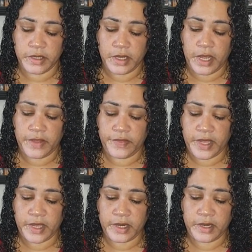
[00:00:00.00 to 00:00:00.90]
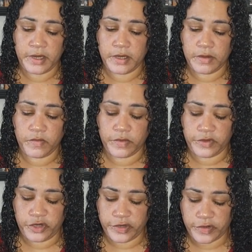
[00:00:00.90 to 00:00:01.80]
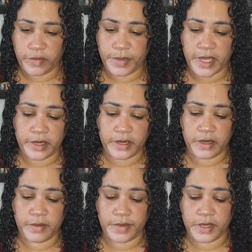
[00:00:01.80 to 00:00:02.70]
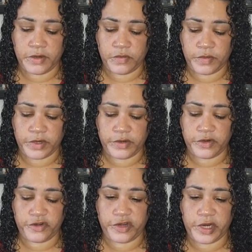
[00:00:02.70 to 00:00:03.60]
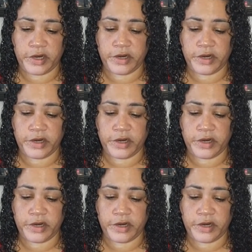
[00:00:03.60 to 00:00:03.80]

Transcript: And then once she's all potted up, I do want to share